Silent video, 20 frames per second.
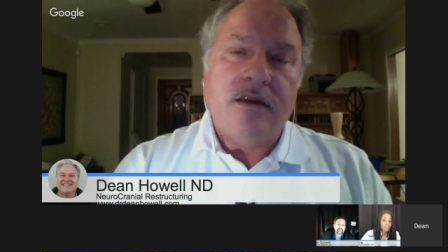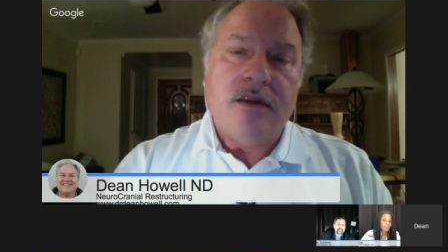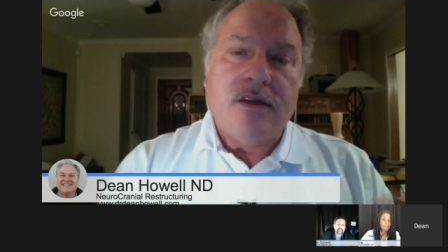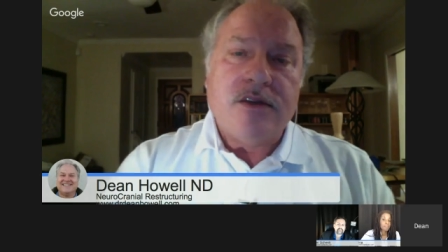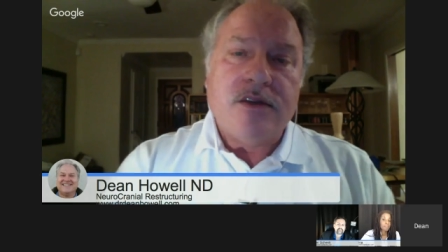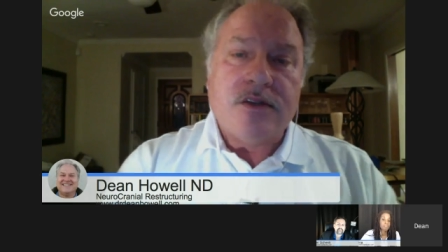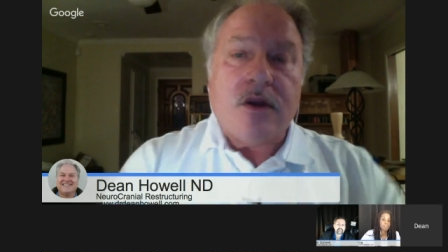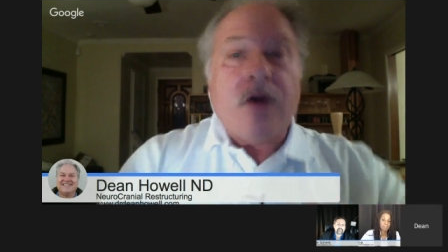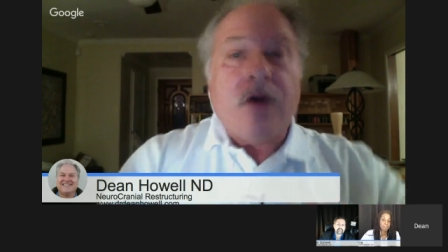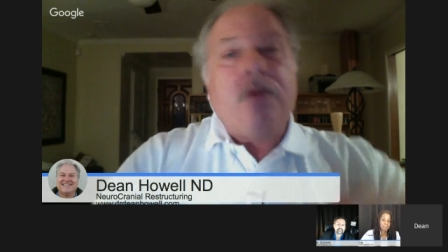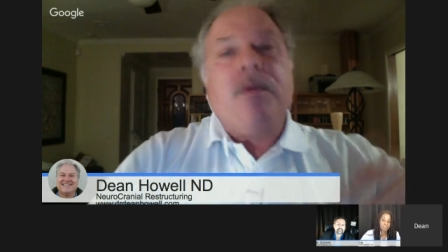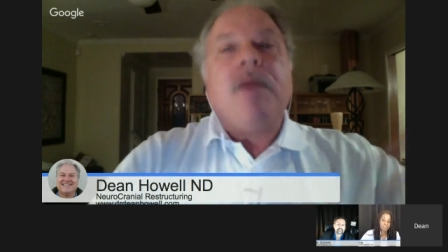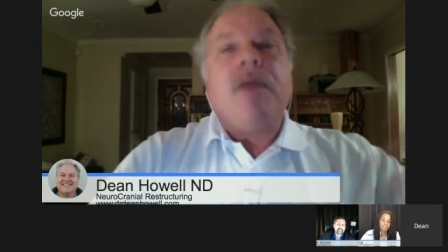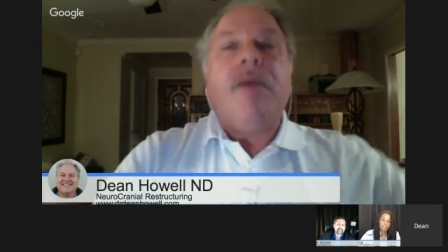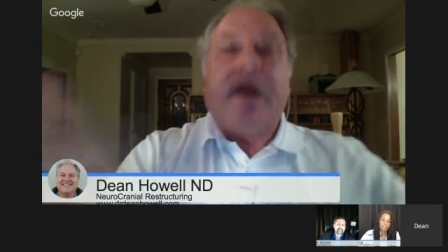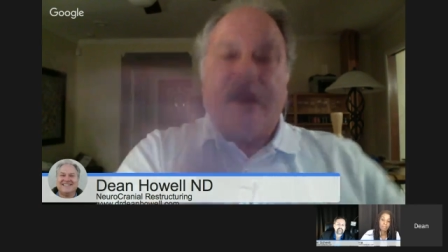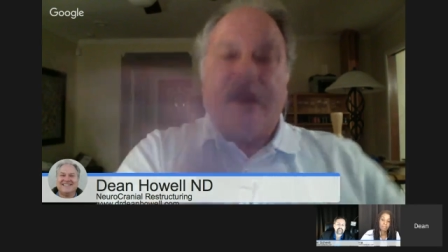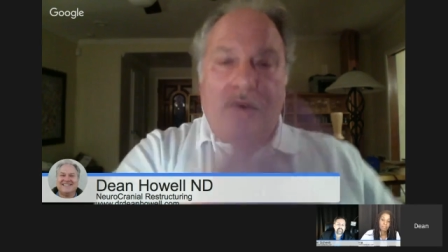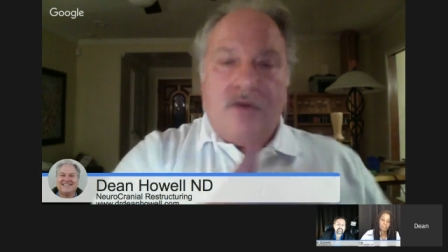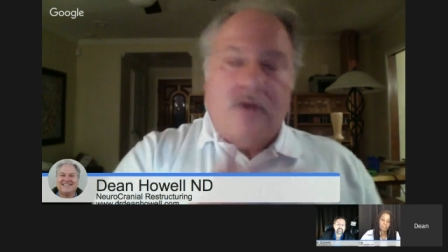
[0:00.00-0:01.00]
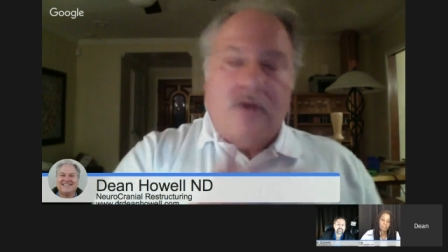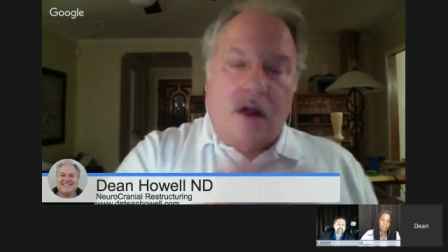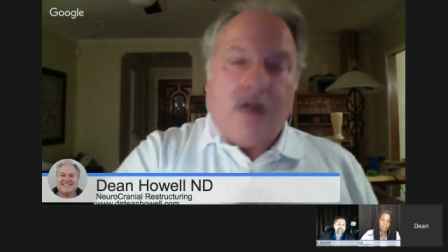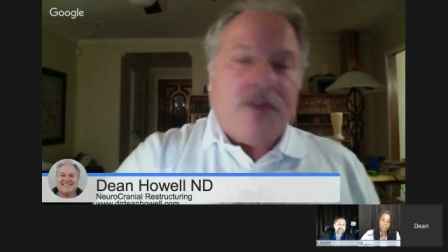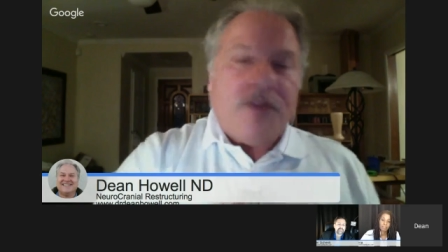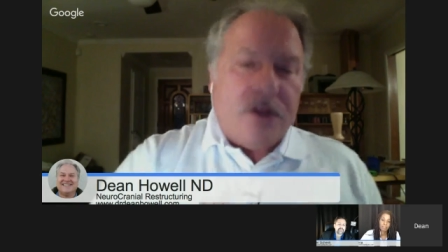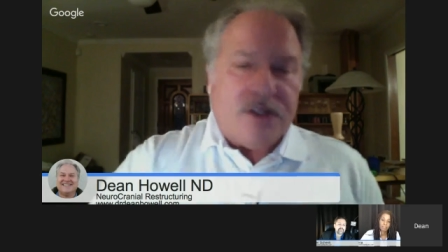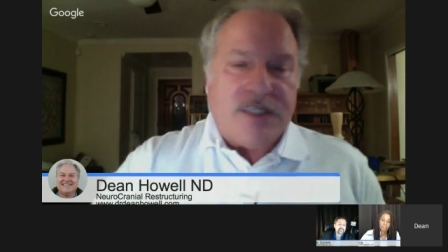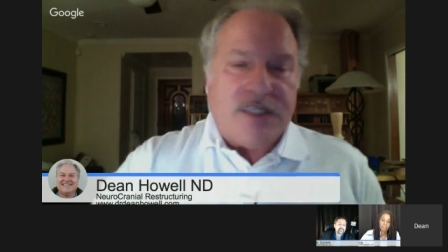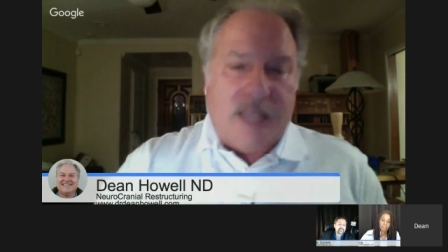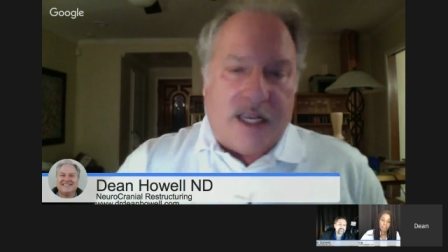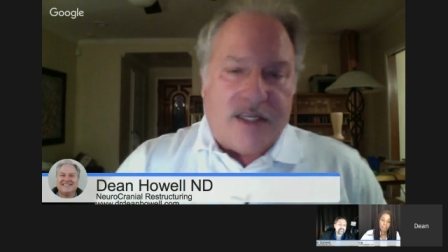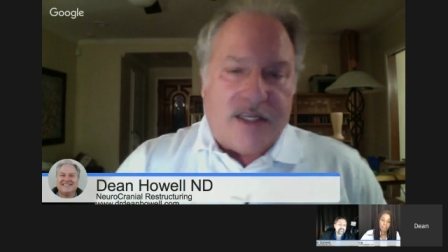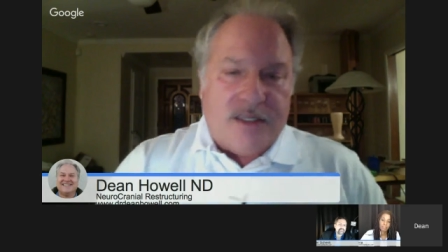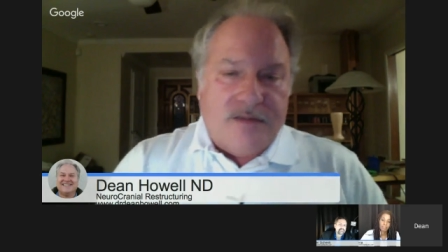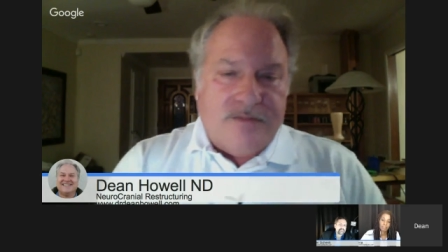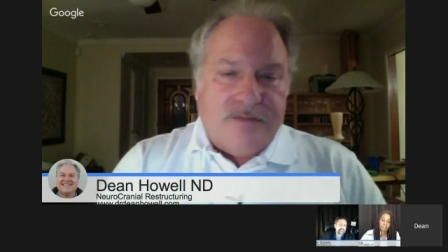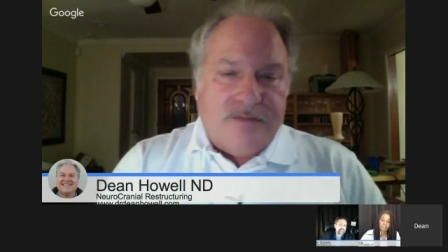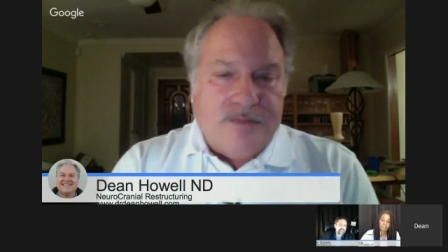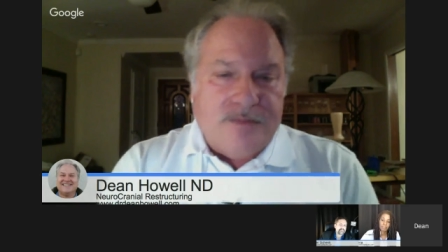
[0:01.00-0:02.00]
So we want to do all those
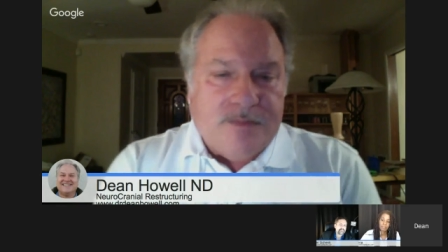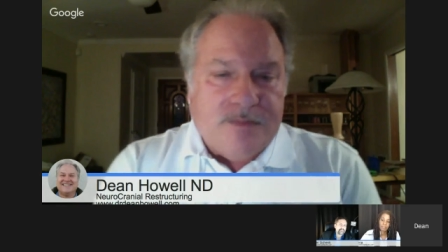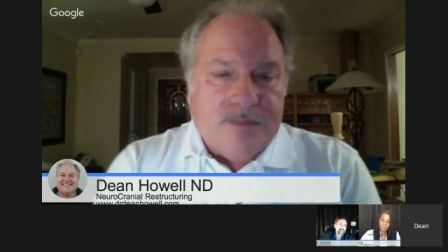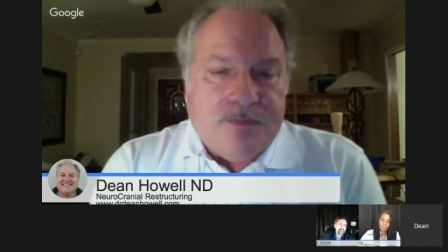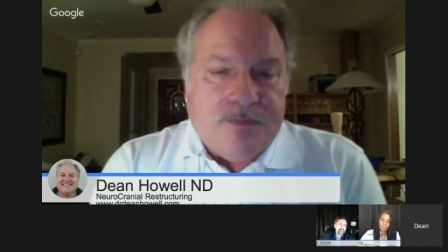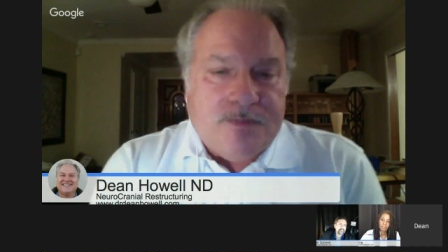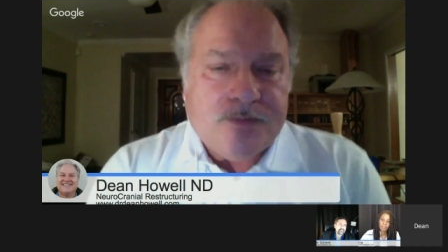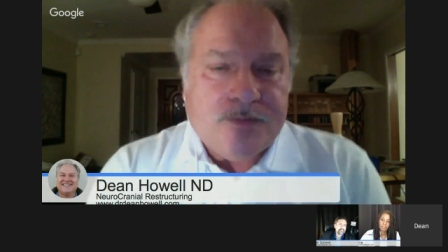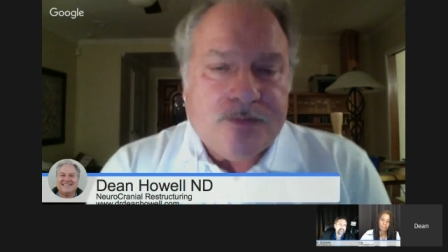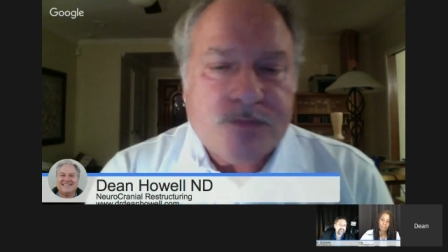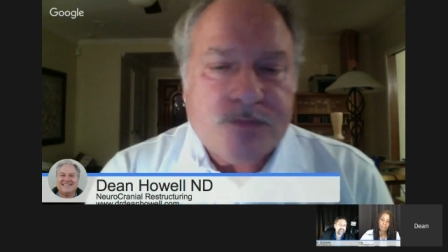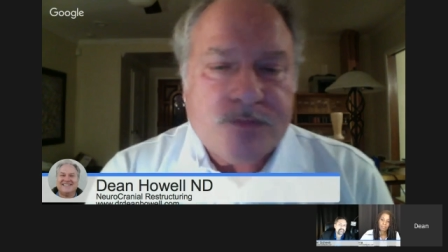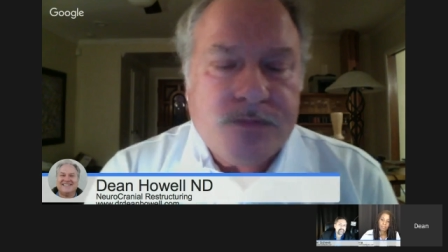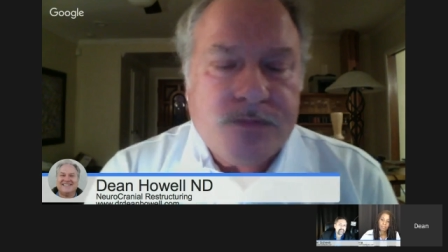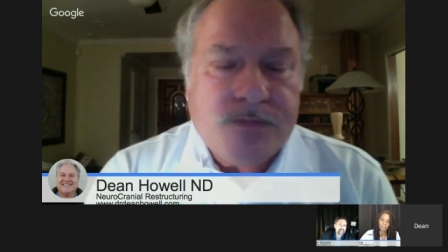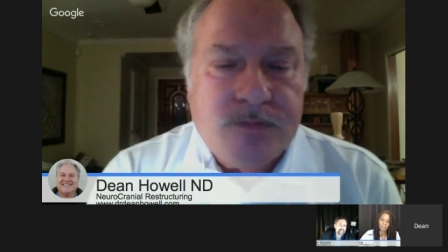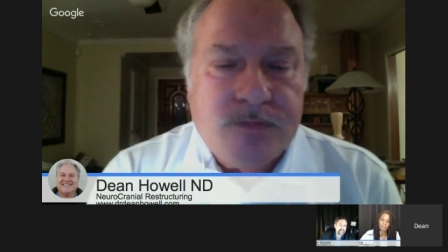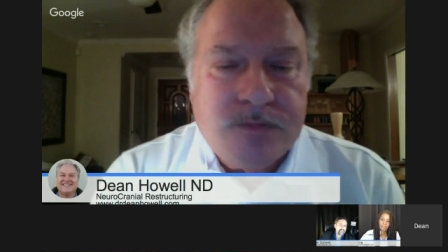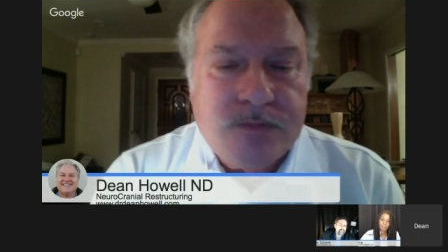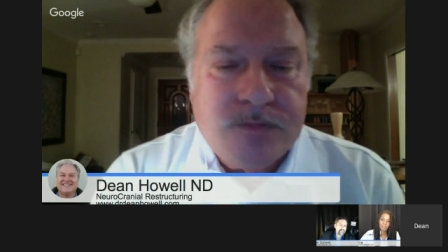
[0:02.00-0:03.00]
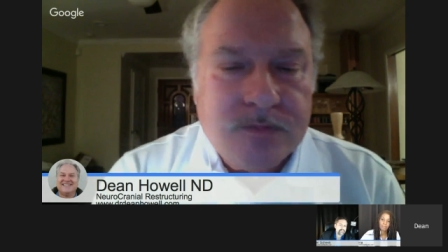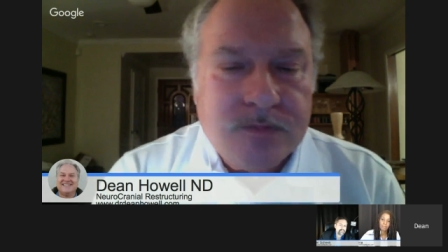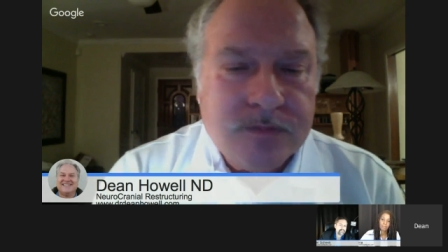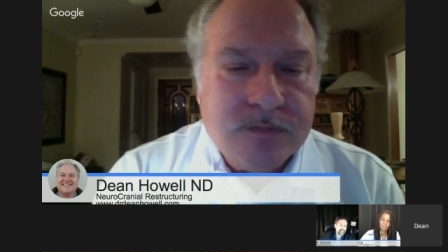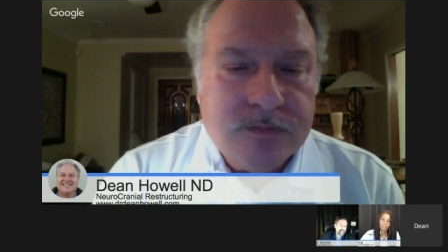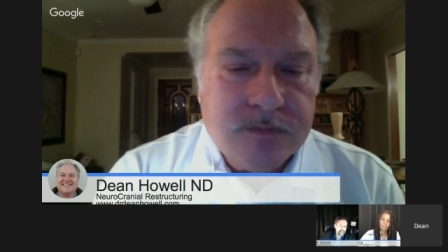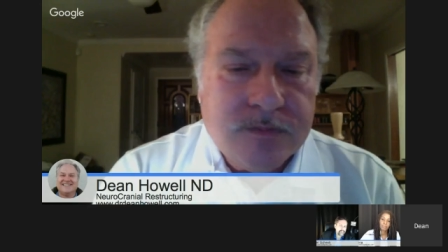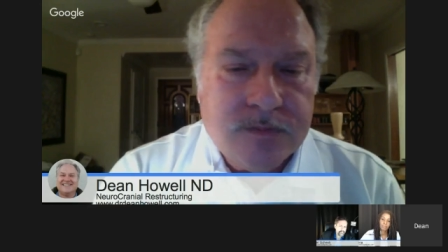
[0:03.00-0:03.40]
things. Thank